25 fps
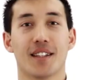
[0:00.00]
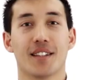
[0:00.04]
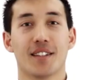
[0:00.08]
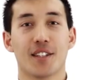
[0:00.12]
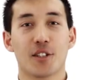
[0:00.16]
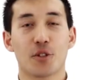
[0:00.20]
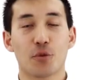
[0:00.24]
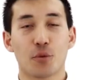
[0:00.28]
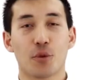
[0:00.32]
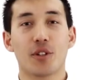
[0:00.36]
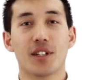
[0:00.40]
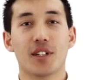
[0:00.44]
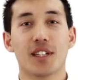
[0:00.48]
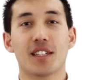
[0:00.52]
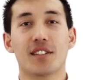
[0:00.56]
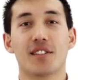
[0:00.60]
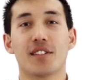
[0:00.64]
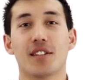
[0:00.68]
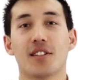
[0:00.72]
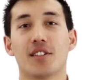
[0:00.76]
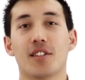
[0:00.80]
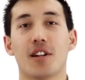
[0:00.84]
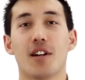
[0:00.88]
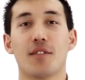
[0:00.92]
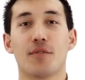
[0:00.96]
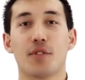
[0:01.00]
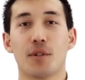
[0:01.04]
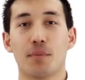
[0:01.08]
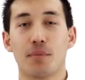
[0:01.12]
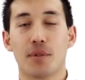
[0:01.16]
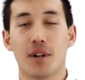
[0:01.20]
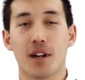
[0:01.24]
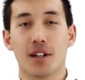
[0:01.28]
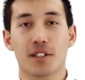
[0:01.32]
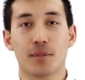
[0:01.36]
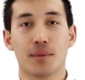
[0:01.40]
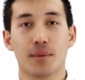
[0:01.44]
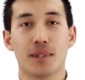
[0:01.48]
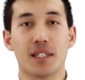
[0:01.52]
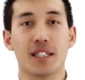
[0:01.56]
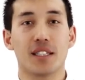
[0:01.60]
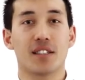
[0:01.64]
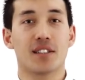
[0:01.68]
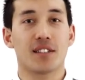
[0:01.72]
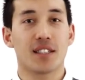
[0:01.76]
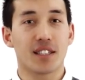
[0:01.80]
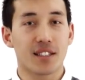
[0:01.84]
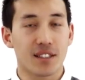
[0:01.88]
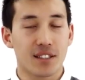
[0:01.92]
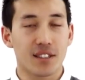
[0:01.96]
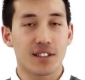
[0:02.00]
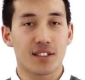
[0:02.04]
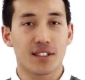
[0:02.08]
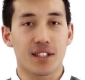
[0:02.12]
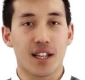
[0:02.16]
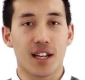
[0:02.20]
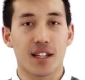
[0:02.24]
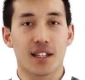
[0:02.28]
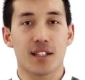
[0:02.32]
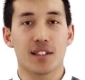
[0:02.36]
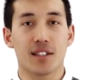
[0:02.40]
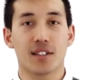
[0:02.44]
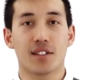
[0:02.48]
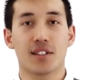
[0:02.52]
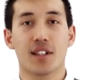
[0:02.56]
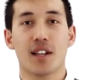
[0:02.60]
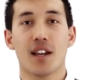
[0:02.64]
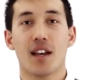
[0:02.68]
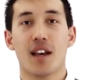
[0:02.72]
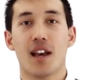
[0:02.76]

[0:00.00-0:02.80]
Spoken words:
This warning stays on for approximately 60 seconds,